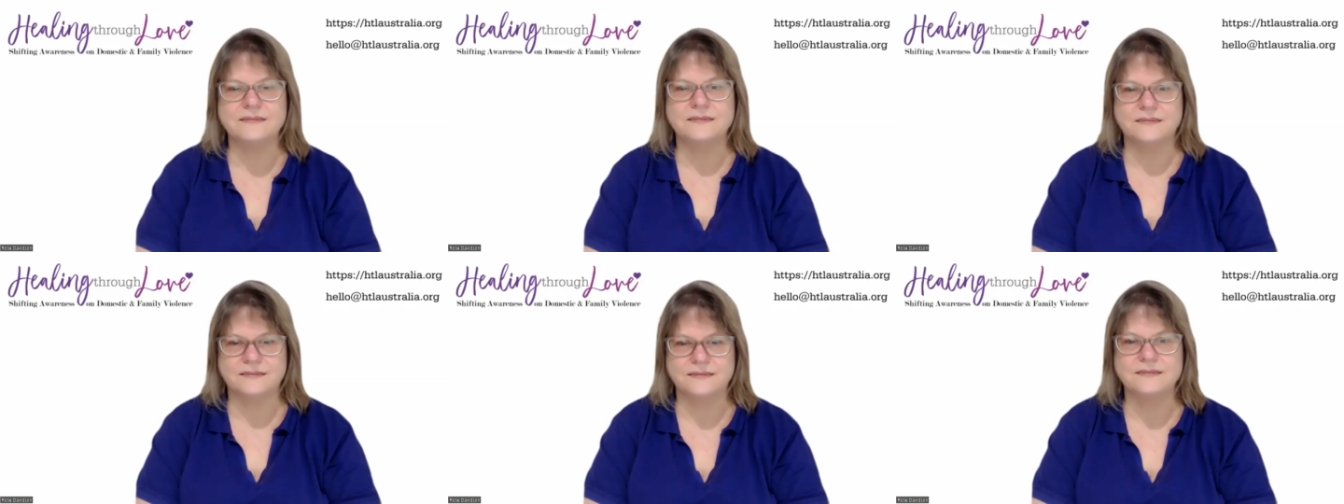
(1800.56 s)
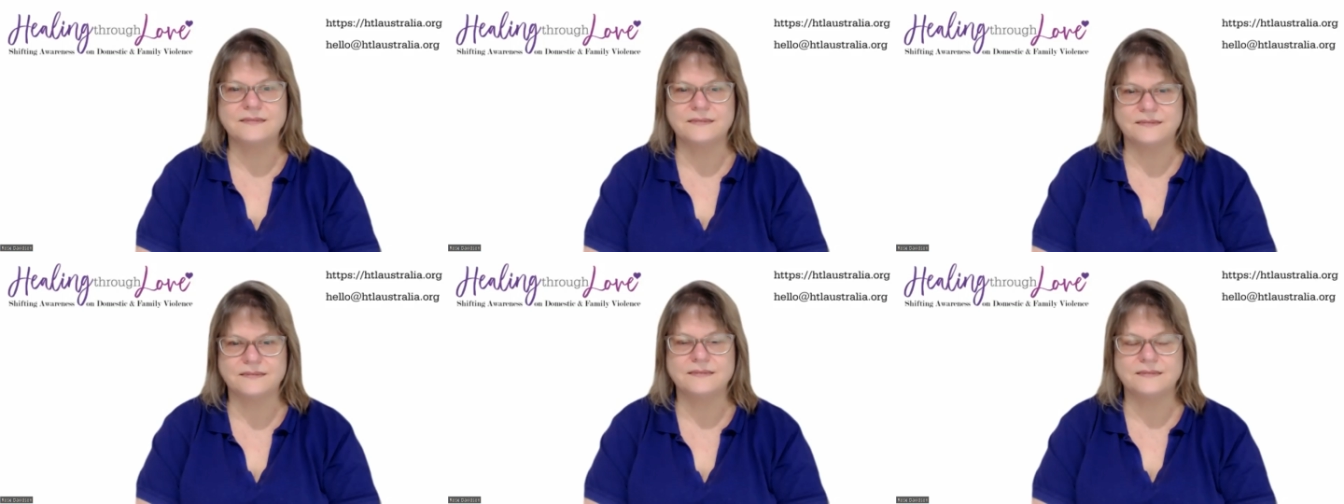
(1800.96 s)
Right?
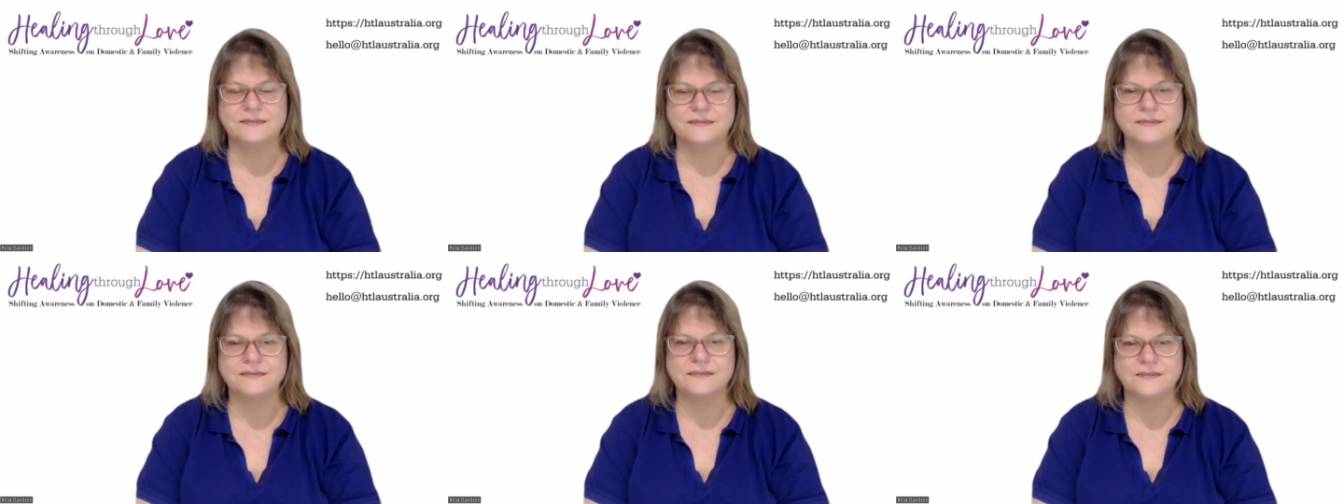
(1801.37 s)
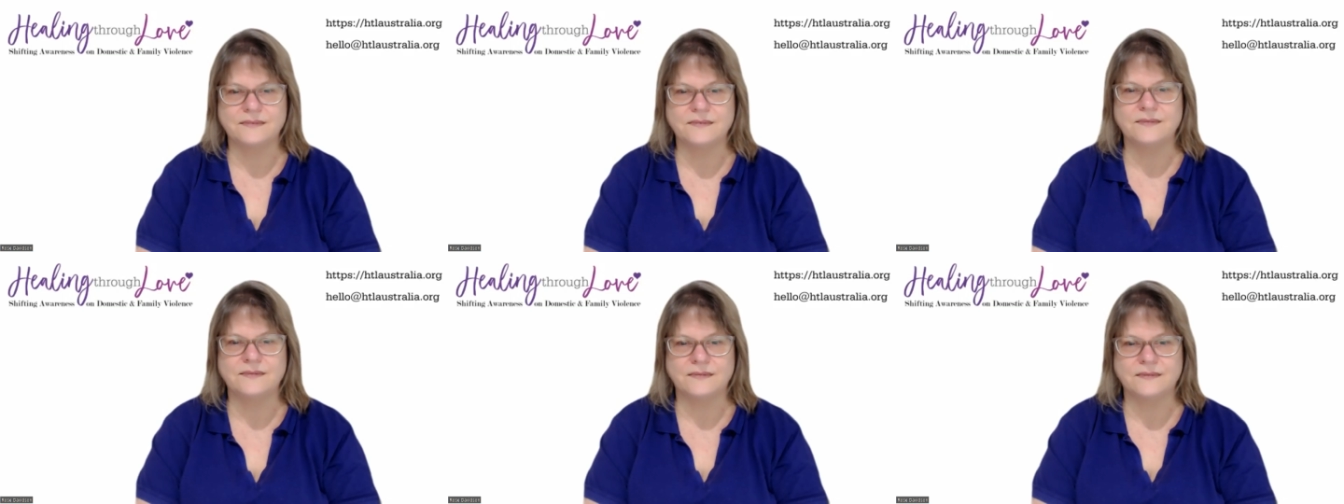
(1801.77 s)
So that's my group
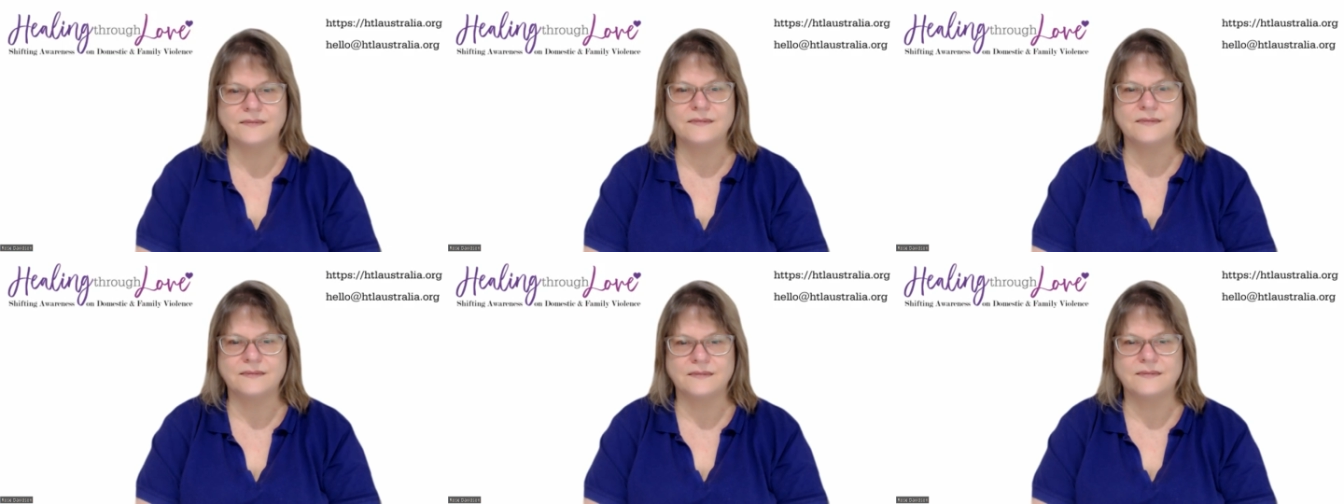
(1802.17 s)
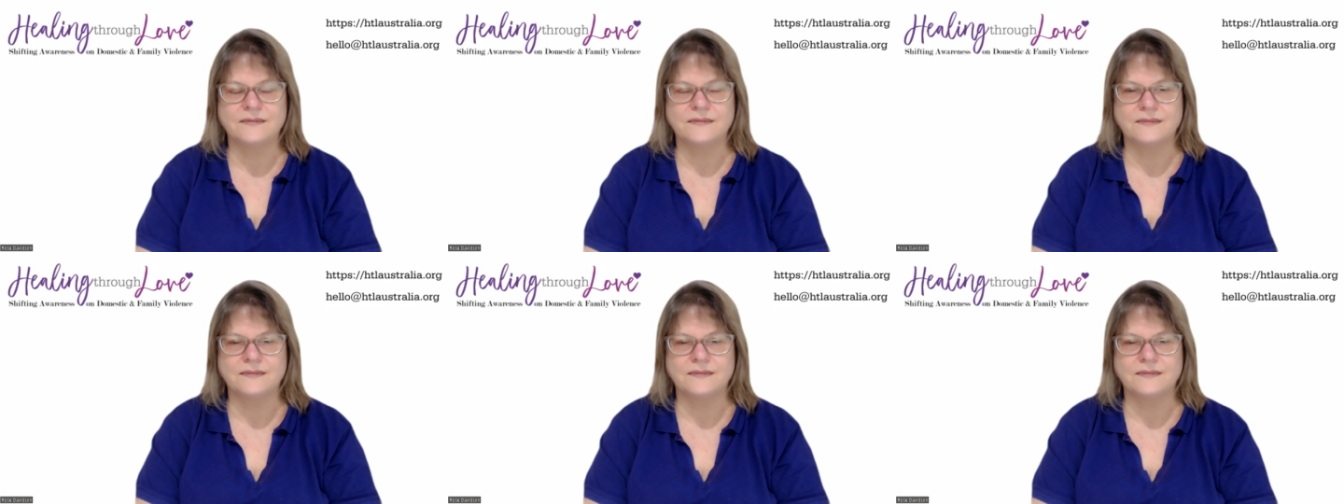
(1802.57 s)
coaching.